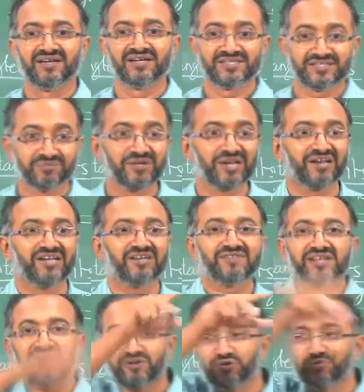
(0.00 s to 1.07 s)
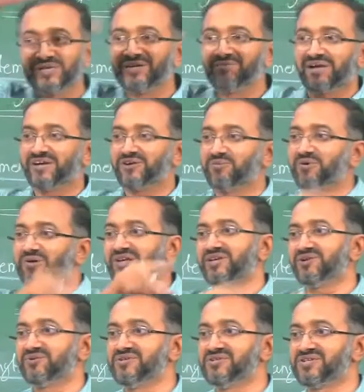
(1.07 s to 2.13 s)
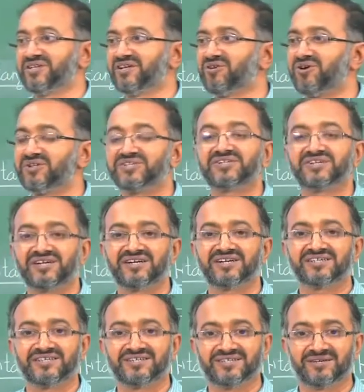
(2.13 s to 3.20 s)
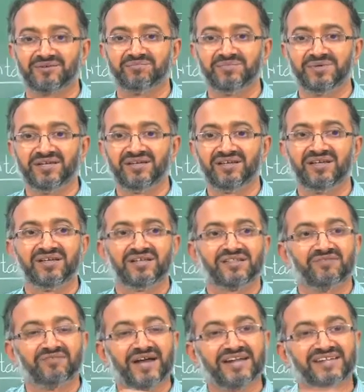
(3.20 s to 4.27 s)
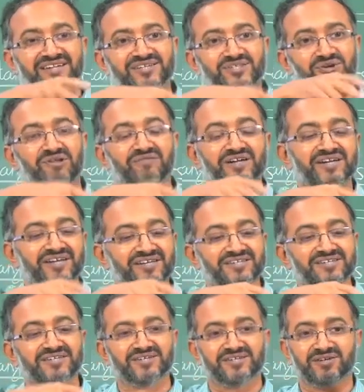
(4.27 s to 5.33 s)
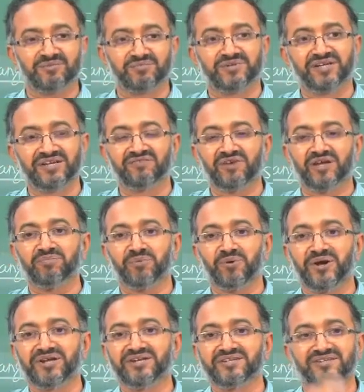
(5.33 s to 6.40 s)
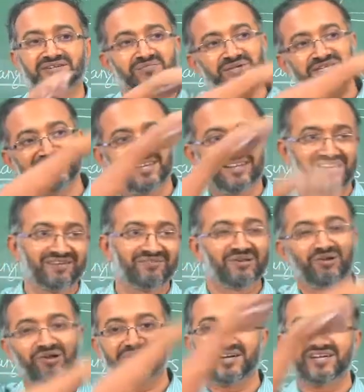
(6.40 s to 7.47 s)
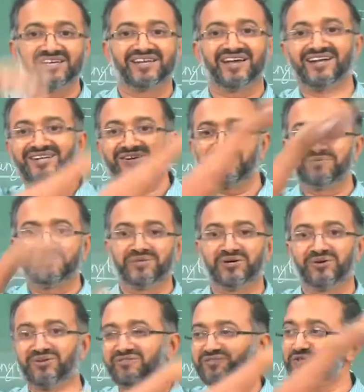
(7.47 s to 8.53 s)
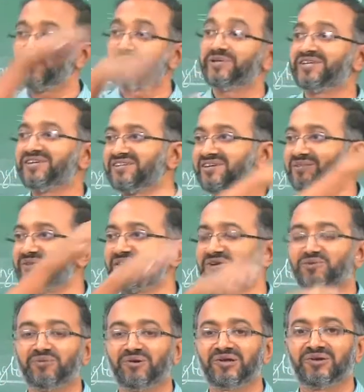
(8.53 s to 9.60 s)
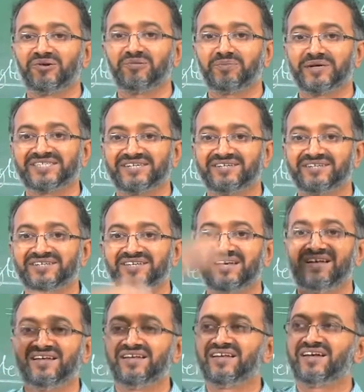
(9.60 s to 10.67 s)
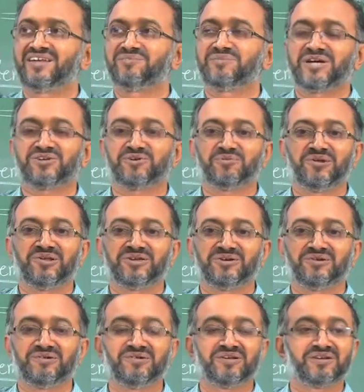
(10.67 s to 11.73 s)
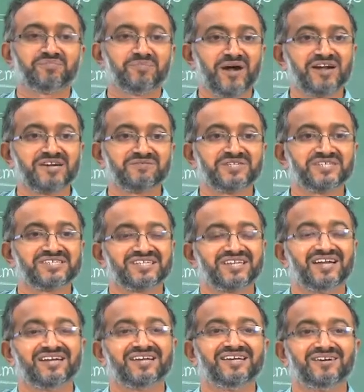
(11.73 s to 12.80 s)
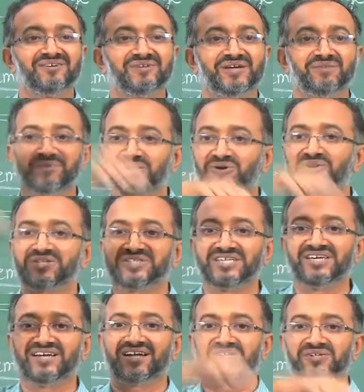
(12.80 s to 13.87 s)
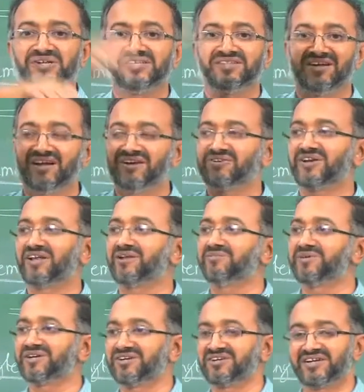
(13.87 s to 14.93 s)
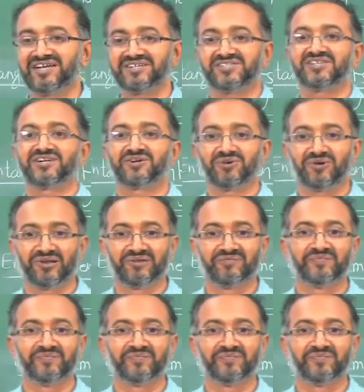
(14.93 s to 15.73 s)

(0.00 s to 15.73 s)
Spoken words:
Similarly, if there are too many macromolecules in a concentrated system, the fact that solvent gets disturbed in one point basically will already die down because of so many other macromolecule present, and a macromolecular part which is slightly away may not see actually the hydrodynamic interaction at all.